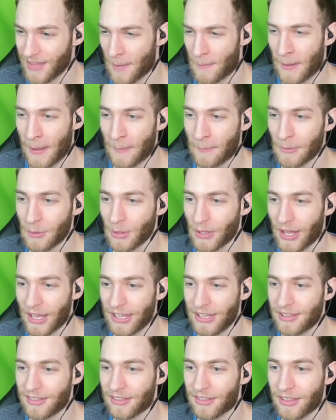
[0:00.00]
people
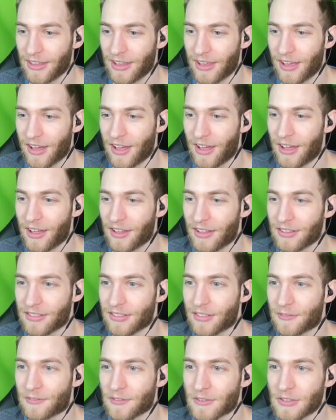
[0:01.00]
like the uh,
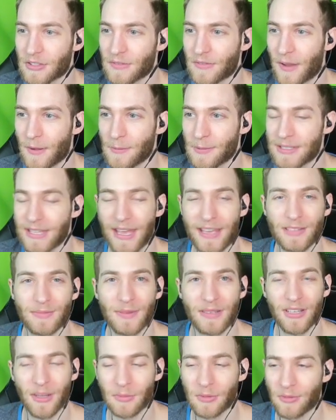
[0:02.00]
the first fight with Tex
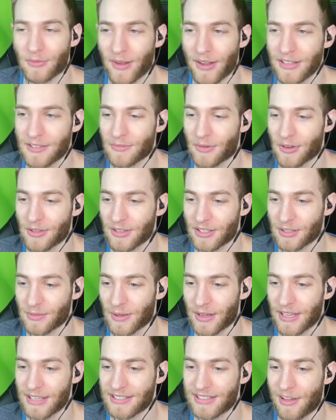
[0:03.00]
beating up the Reds more than this
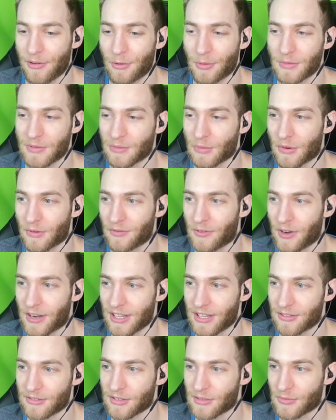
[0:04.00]
one. I guess that one was more
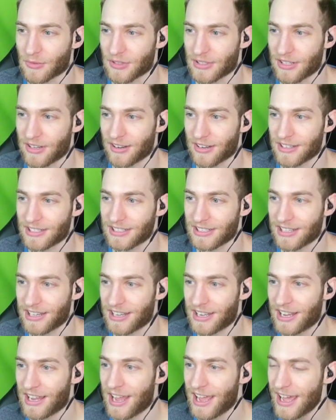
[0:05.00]
funny. This was more serious.
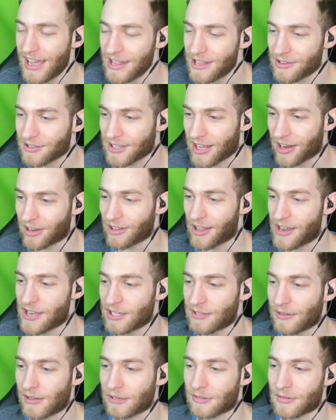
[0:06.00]
And there's
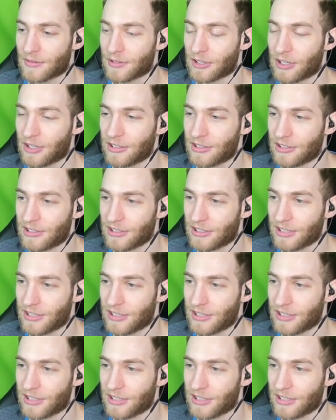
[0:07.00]
Carolina's face reveal.